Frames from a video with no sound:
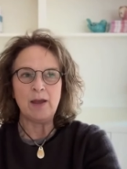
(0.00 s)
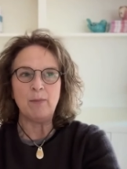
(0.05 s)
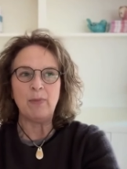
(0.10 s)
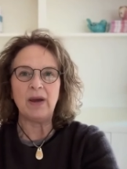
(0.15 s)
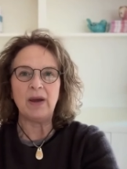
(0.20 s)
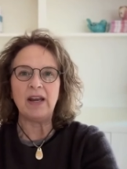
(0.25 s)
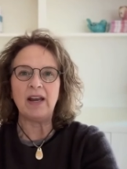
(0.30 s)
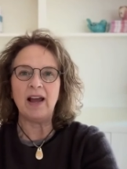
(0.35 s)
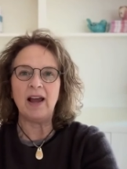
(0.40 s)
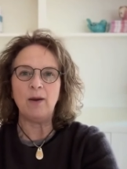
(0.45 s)

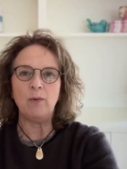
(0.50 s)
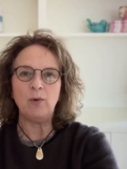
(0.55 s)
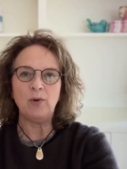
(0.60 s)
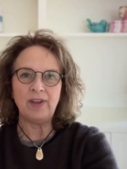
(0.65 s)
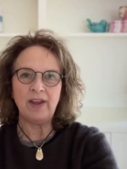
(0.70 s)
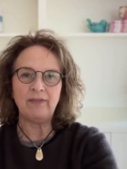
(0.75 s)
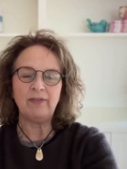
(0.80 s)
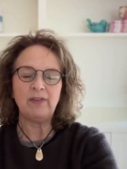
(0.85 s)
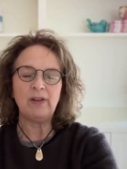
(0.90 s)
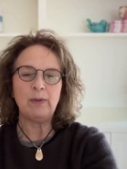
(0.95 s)
But I will
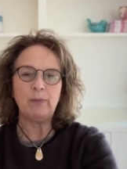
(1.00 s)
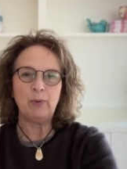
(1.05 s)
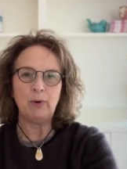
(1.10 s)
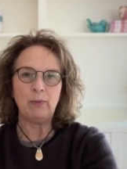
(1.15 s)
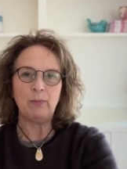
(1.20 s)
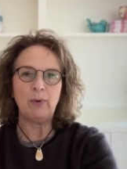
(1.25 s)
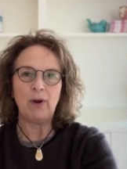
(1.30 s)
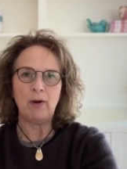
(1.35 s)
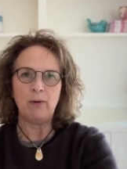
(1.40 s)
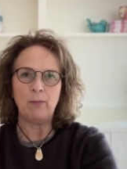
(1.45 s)
definitely
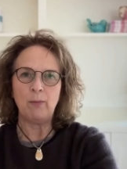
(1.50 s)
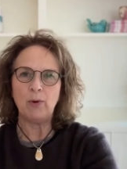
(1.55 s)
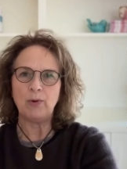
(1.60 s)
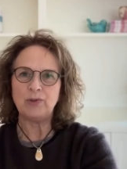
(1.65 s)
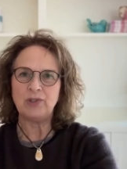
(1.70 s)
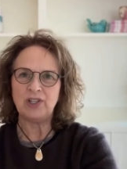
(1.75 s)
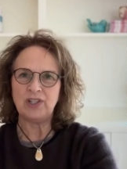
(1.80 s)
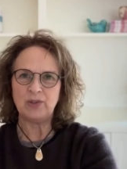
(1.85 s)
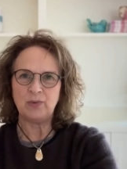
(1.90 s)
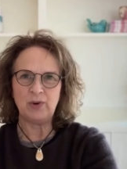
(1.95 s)
put prayer
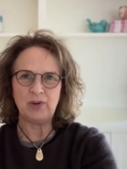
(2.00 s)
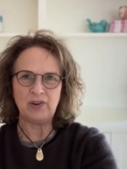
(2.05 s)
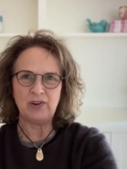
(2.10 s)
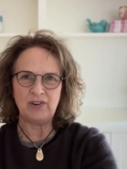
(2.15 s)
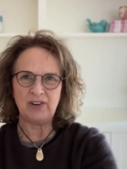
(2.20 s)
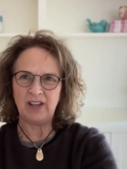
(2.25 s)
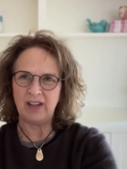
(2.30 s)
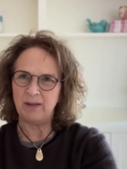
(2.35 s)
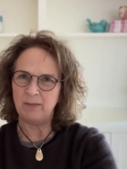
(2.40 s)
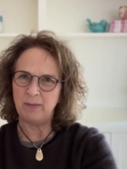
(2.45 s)
emojis when you're
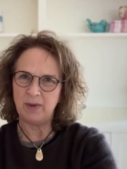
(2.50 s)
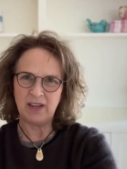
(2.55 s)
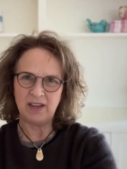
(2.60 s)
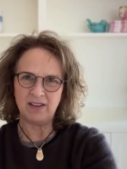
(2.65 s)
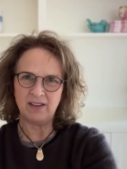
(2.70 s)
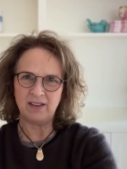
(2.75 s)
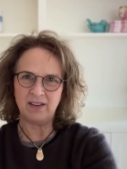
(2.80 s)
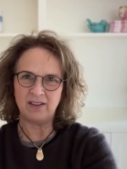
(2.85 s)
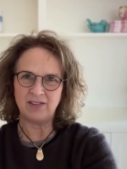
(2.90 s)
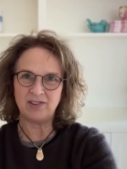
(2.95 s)
telling me
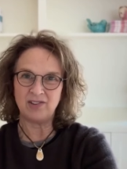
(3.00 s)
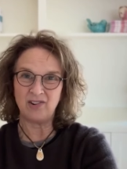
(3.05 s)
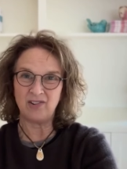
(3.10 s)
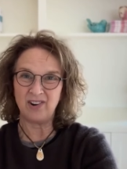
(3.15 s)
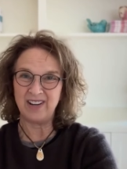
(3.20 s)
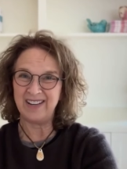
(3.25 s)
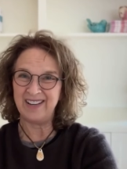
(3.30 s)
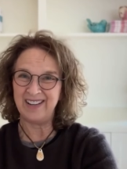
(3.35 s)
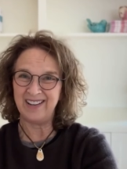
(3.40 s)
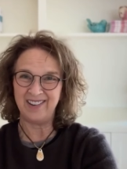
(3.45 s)
a, a
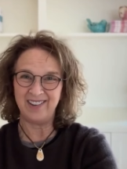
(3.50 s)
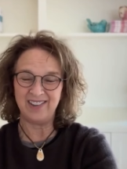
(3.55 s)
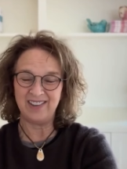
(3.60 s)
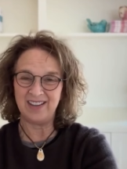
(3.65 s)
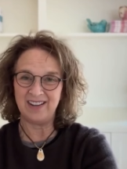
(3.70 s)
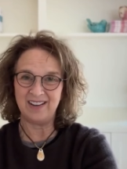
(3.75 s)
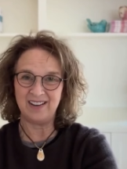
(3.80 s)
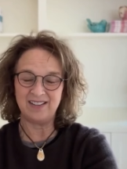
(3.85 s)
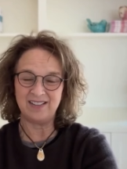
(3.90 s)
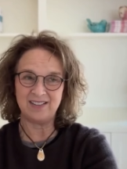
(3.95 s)
sorry tale
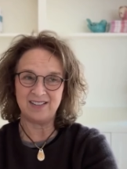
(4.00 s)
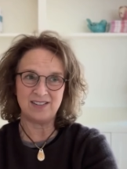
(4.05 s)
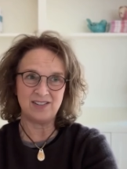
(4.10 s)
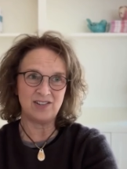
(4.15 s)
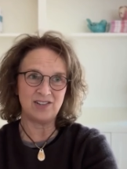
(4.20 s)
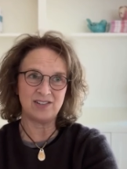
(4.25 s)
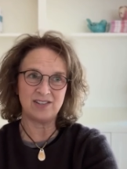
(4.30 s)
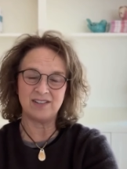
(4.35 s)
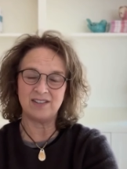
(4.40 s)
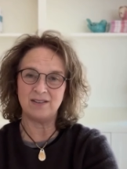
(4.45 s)
that it's
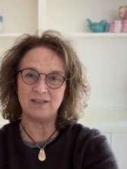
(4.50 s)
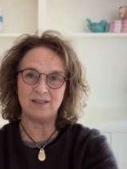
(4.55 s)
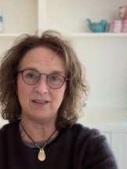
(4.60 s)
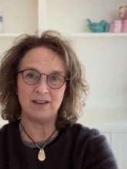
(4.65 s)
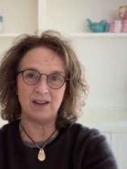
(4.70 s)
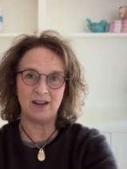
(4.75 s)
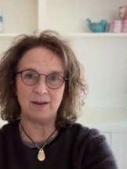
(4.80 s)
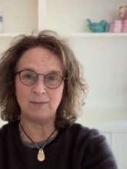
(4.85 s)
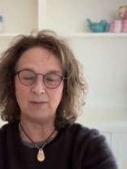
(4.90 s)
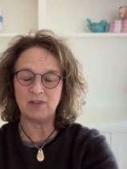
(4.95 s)
just,
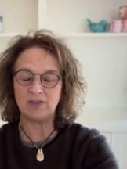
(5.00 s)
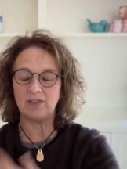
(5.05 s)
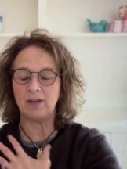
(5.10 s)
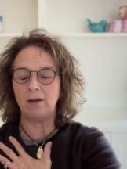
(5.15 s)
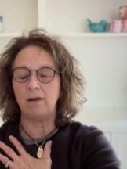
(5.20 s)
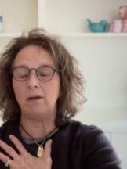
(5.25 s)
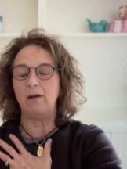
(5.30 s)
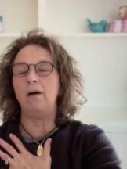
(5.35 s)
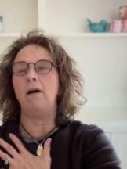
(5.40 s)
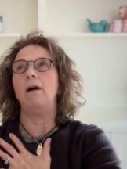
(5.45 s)
I'm just
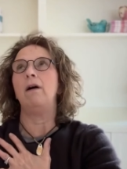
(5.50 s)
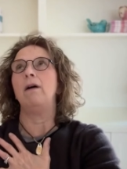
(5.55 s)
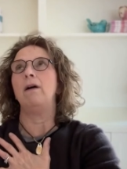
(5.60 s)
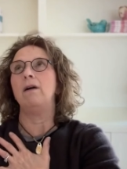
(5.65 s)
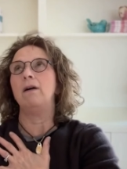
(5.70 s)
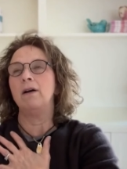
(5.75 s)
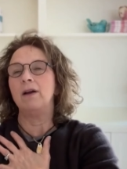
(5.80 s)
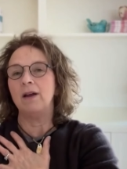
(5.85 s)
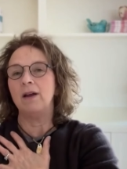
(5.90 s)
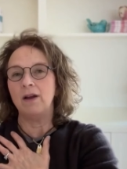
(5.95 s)
like,
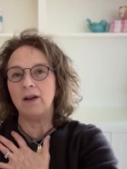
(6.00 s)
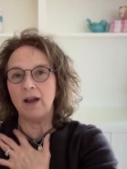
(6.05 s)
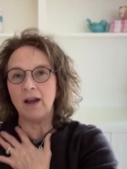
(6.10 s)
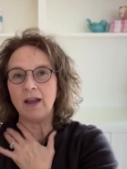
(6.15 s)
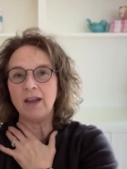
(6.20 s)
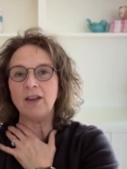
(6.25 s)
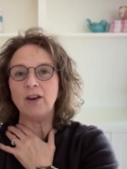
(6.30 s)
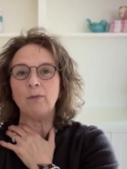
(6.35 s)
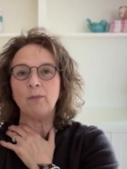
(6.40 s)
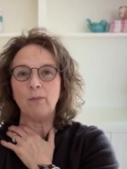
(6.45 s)
oh, uh,
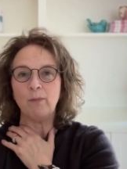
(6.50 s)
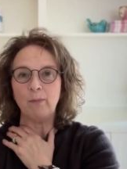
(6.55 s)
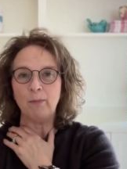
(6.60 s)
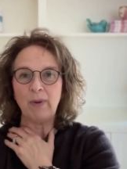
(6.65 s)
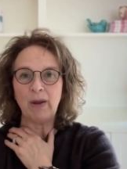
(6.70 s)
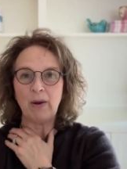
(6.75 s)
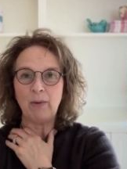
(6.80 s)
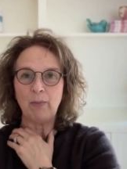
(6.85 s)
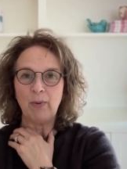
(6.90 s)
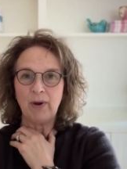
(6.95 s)
you know,
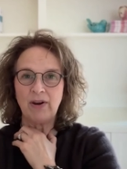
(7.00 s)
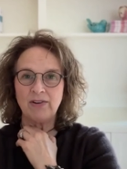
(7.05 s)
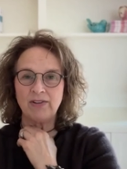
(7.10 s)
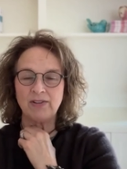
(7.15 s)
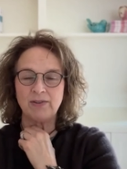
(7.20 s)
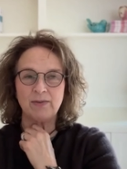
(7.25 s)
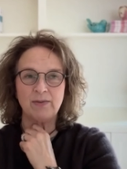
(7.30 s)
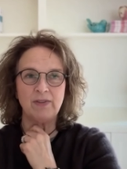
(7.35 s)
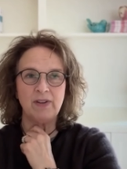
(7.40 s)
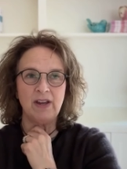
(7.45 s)
bigger
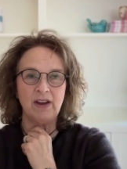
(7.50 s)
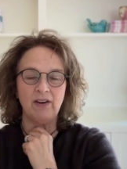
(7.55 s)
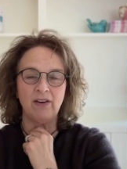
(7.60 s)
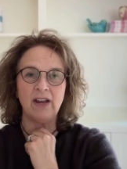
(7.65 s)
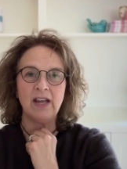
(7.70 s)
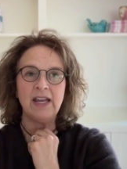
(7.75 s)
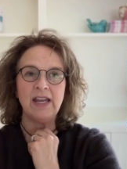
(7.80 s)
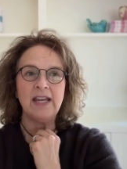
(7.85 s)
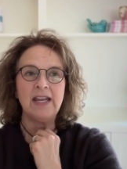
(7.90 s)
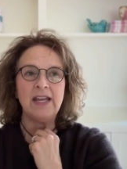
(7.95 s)
prayers there.